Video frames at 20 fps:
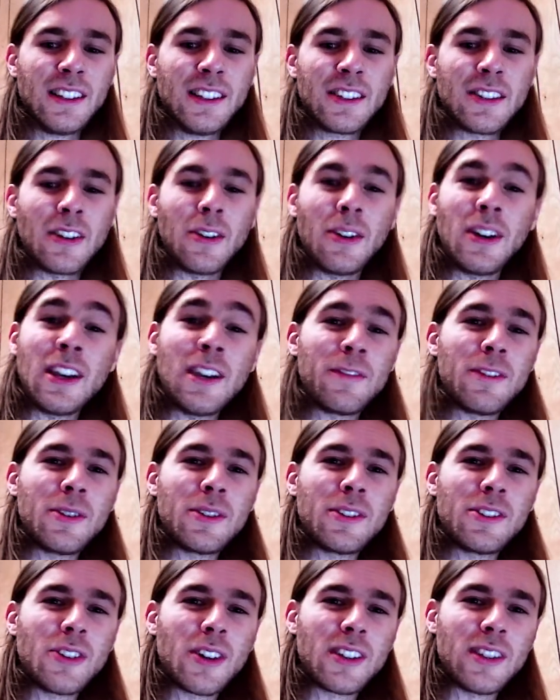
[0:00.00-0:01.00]
So if you
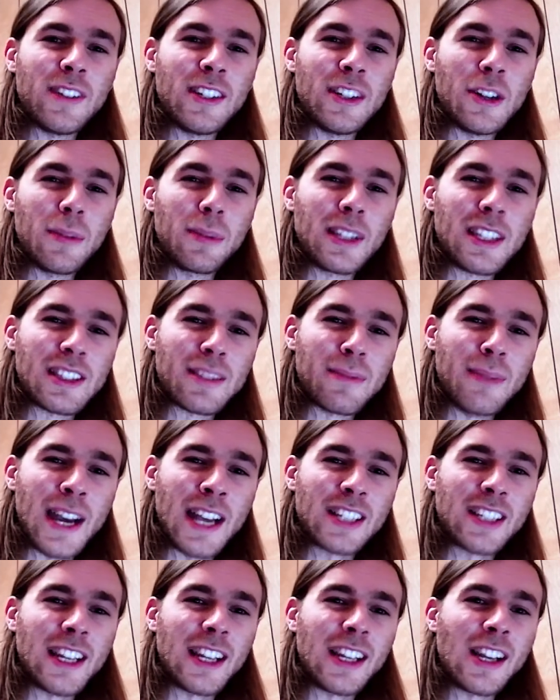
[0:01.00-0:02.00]
enjoyed the video, please
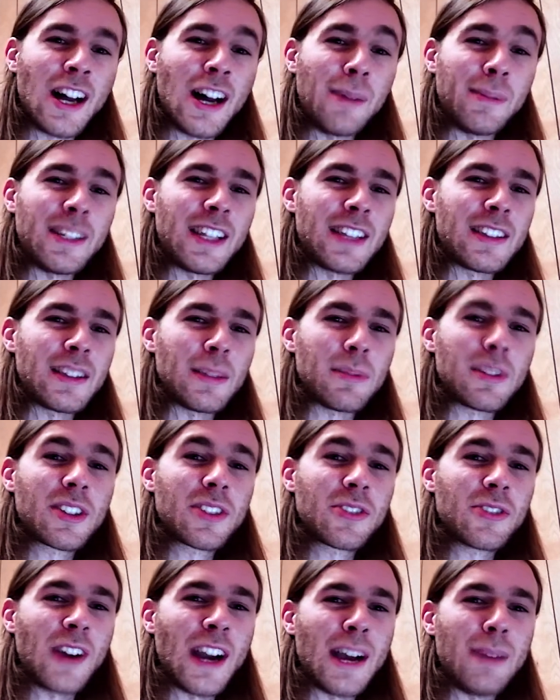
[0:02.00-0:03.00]
smash like, comment, and
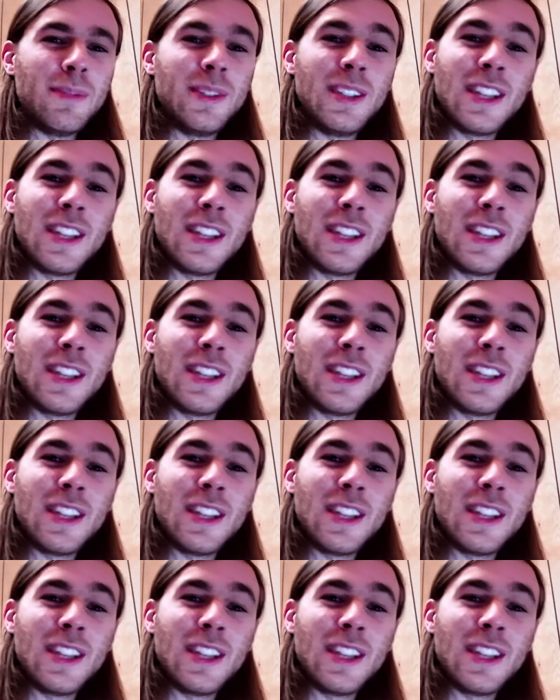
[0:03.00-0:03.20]
subscribe.